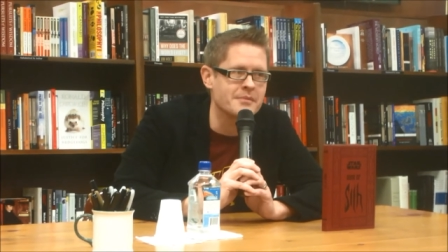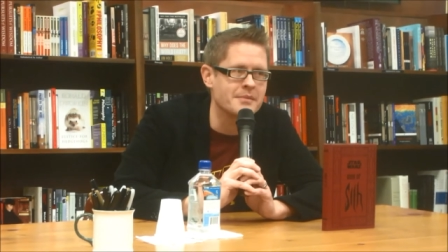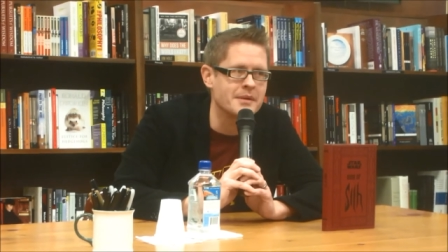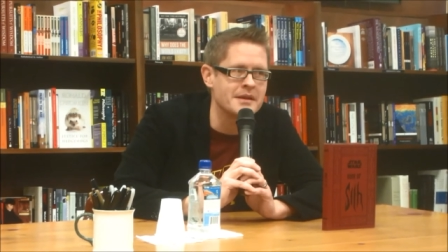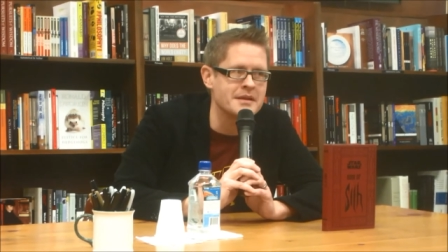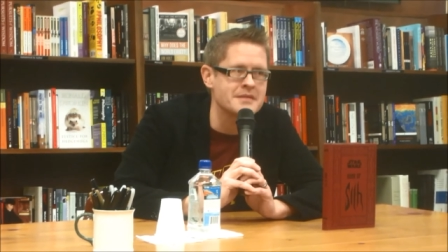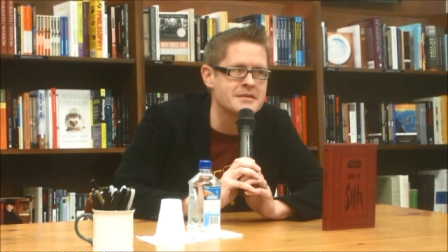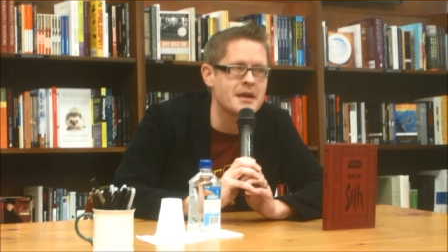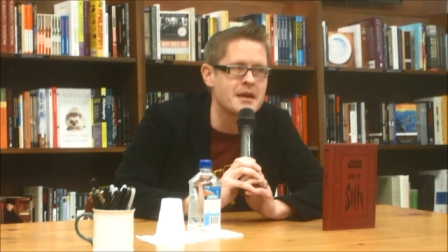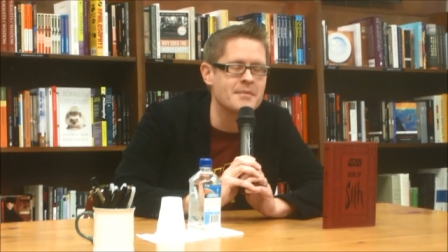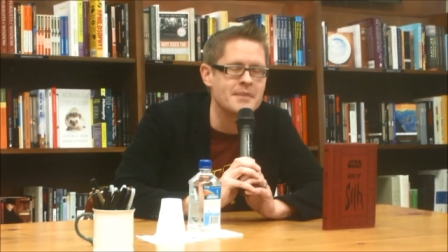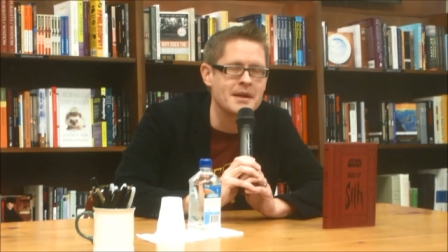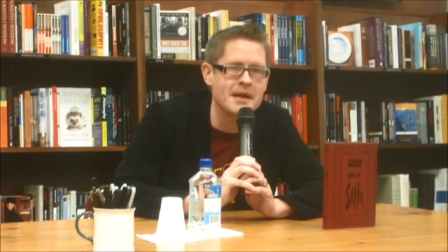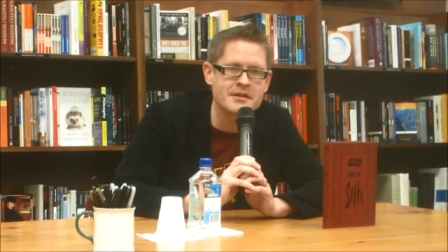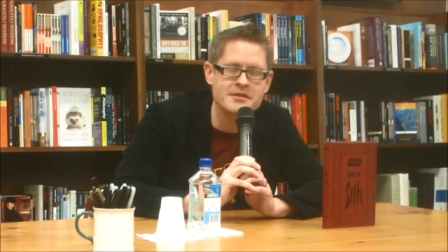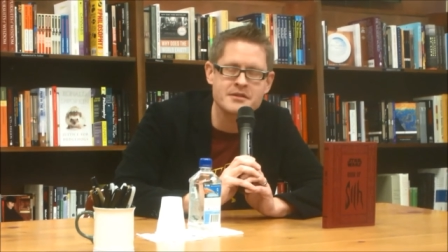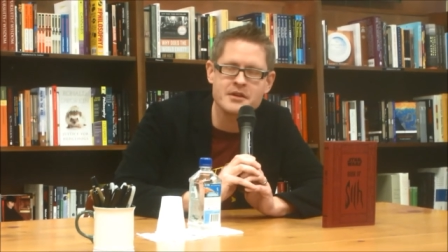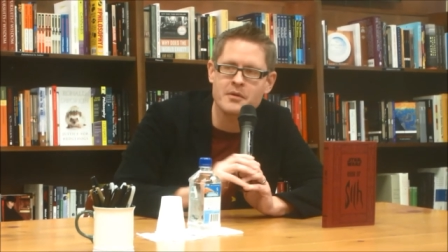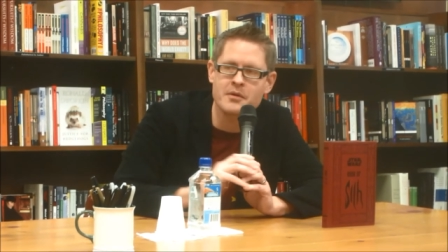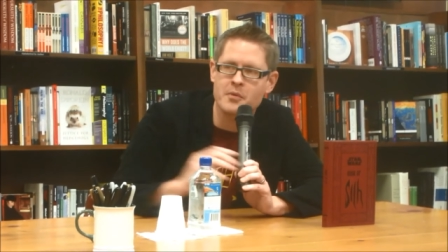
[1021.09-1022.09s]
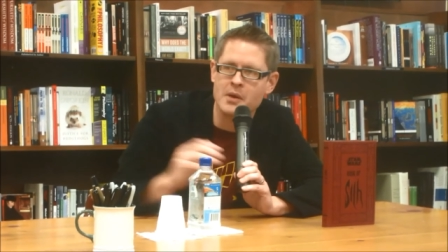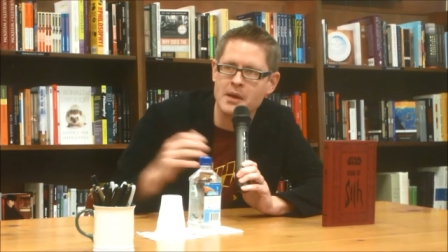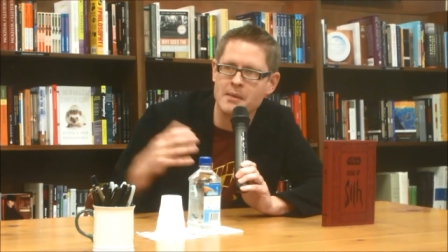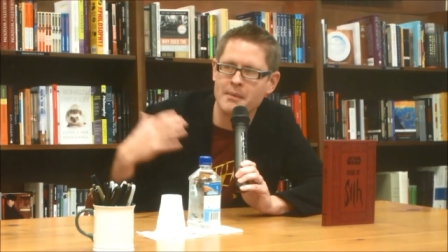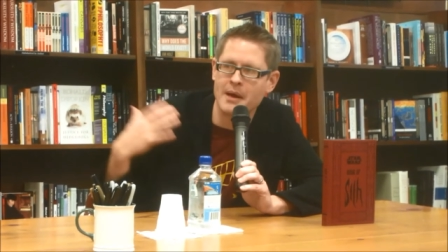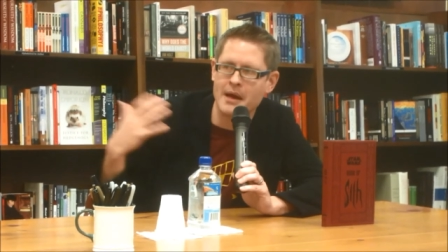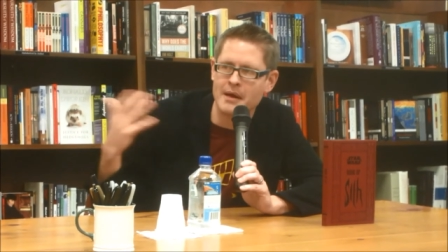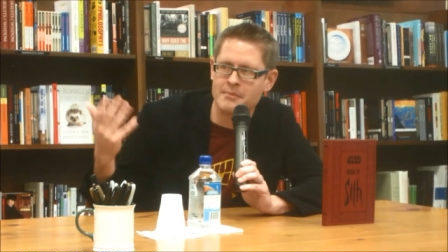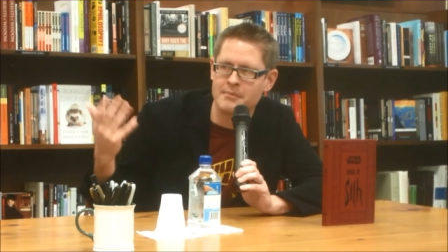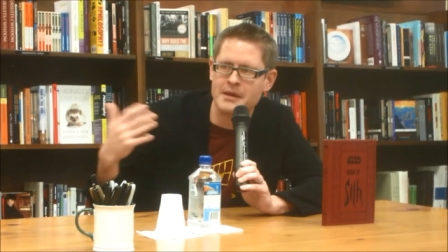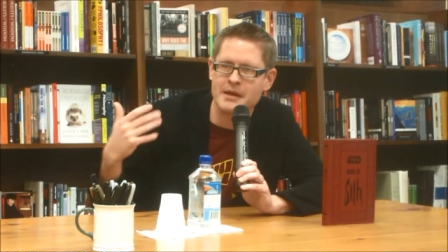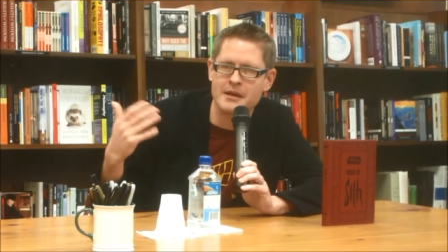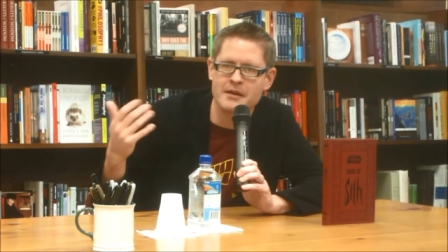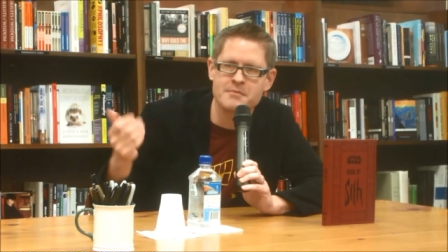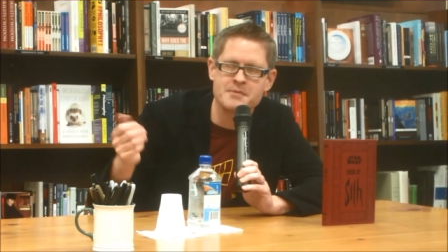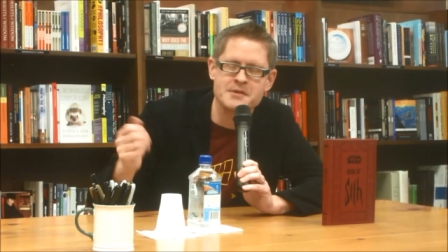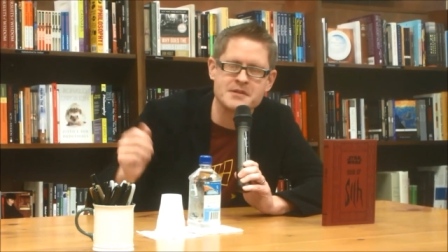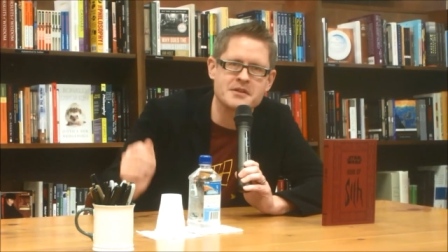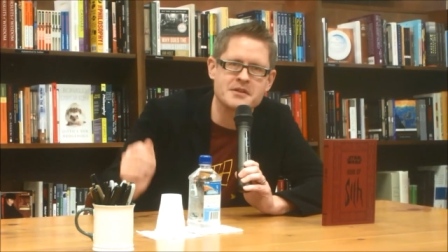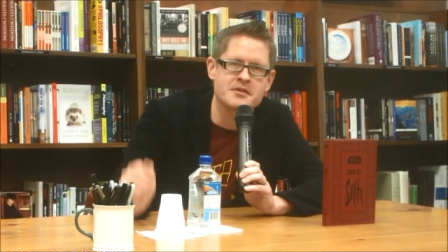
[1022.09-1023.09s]
but this time next year we might be in a
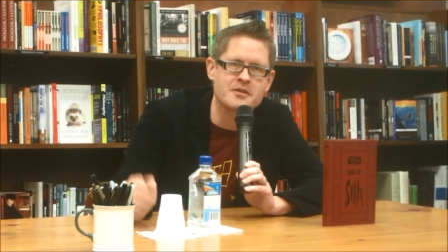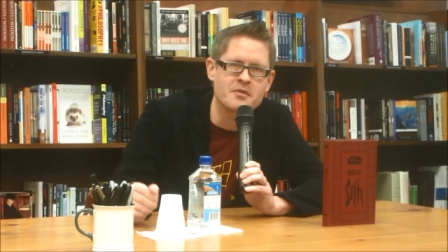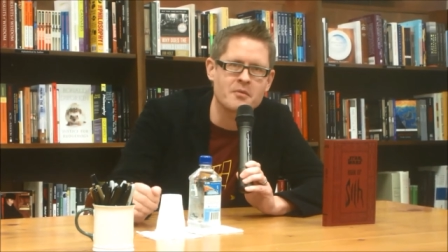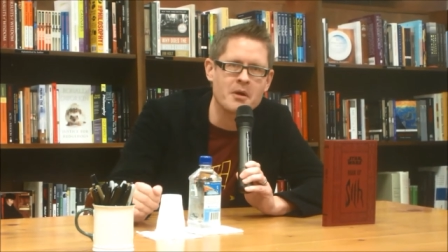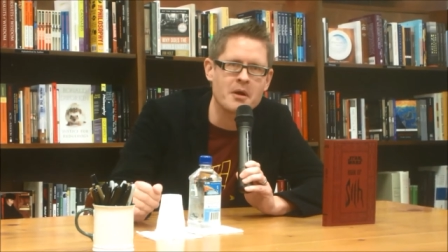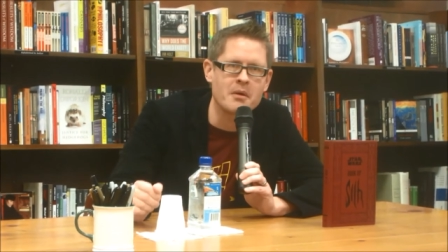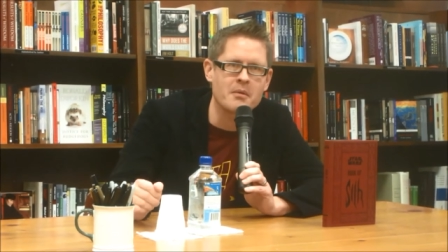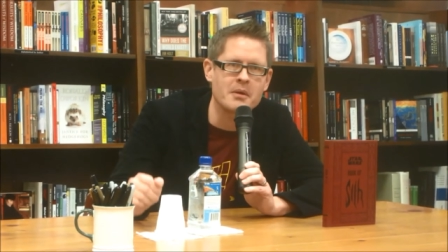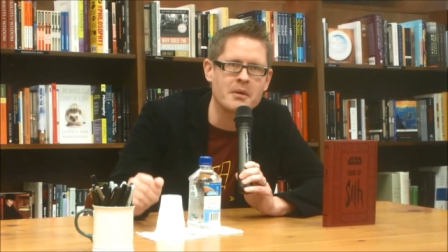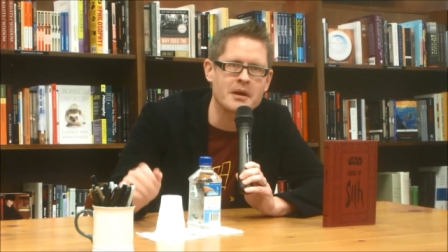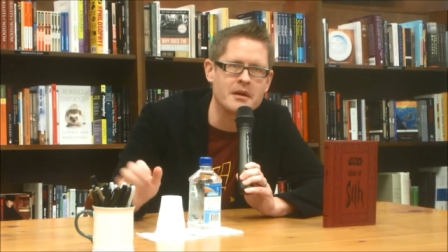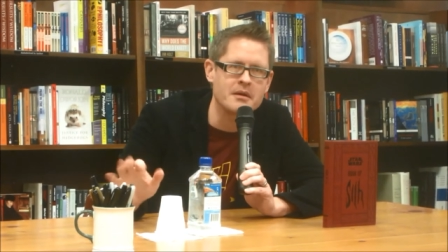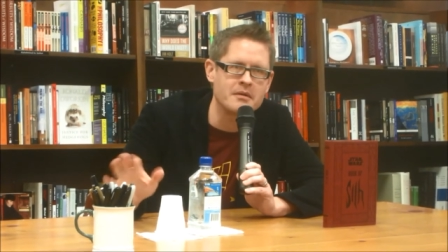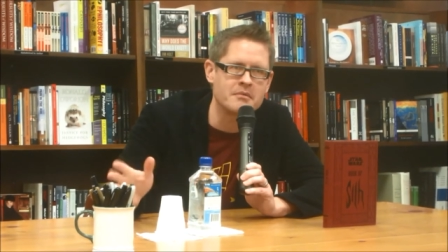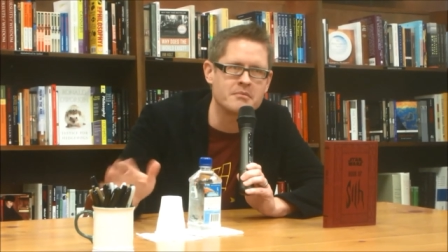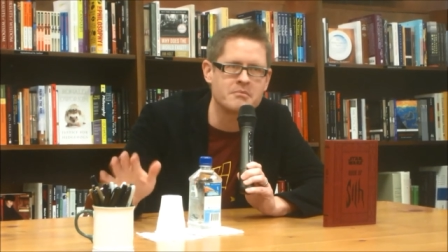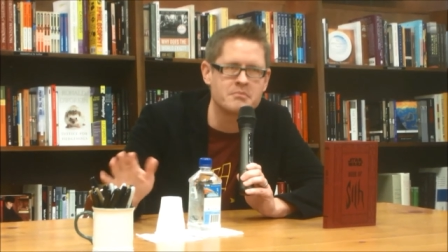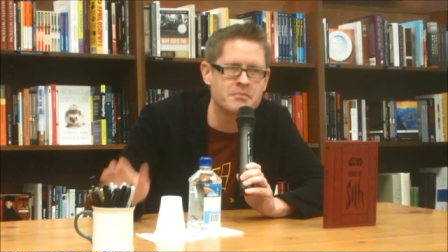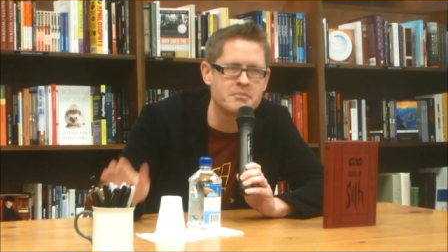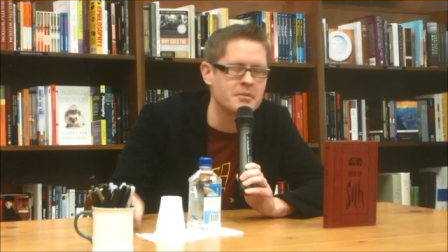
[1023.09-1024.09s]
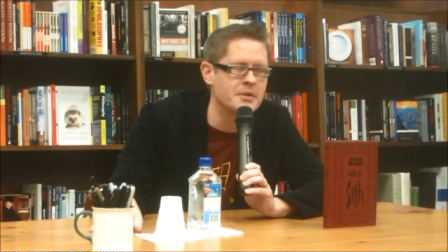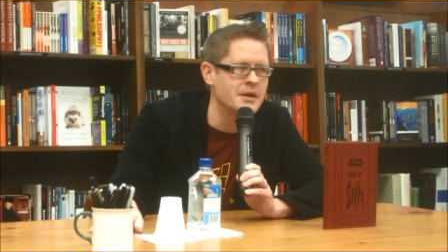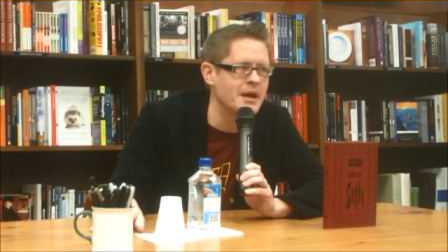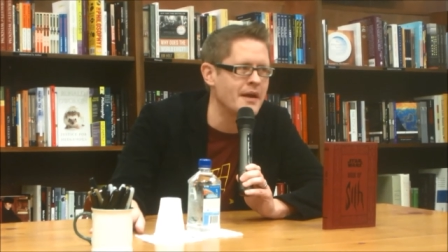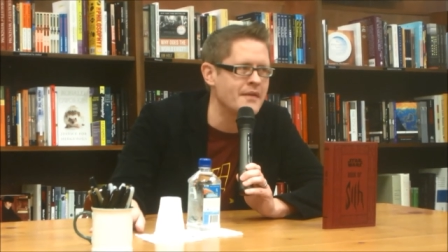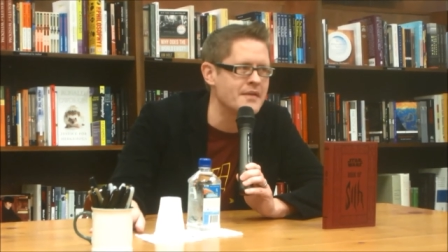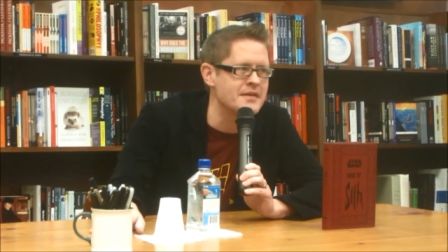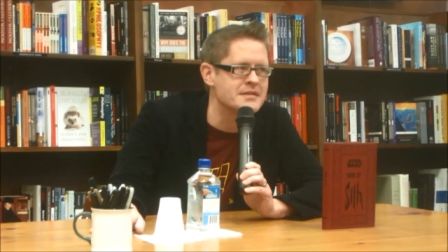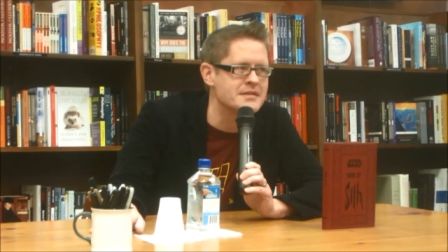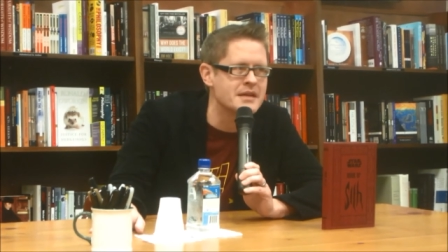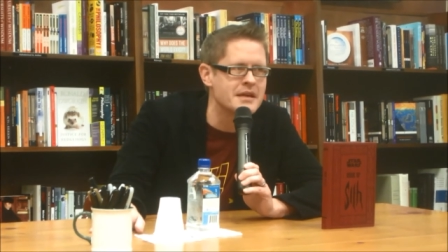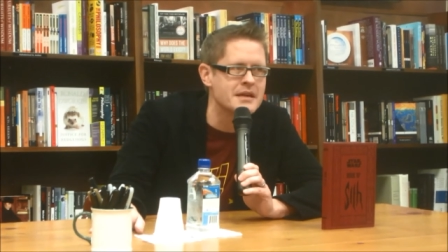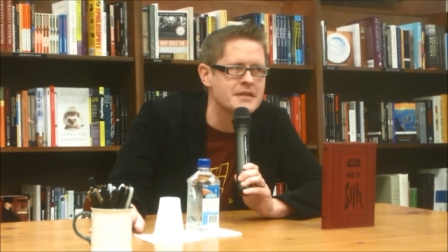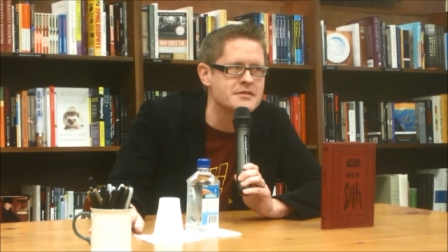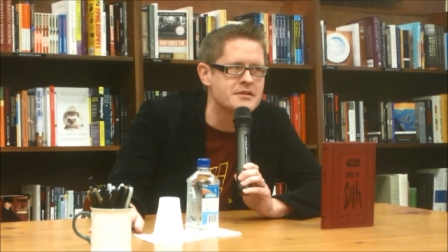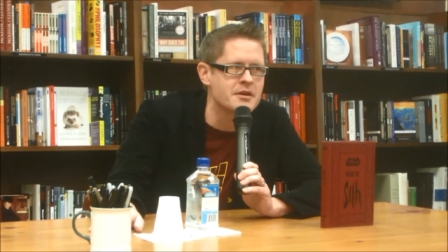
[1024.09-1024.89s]
position where we behind the scenes